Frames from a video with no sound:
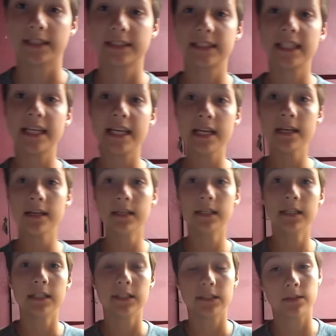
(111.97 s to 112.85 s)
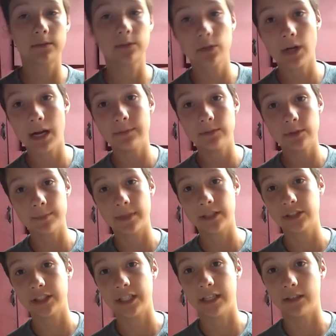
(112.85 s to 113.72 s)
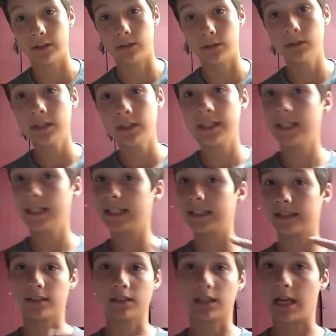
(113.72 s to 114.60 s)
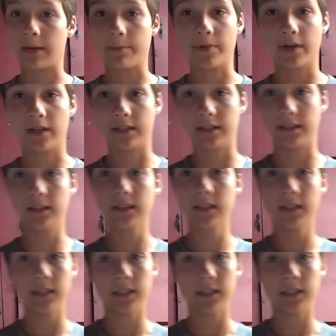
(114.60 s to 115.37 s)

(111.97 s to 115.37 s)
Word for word: to see. Subscribe to my channel, hit the like button,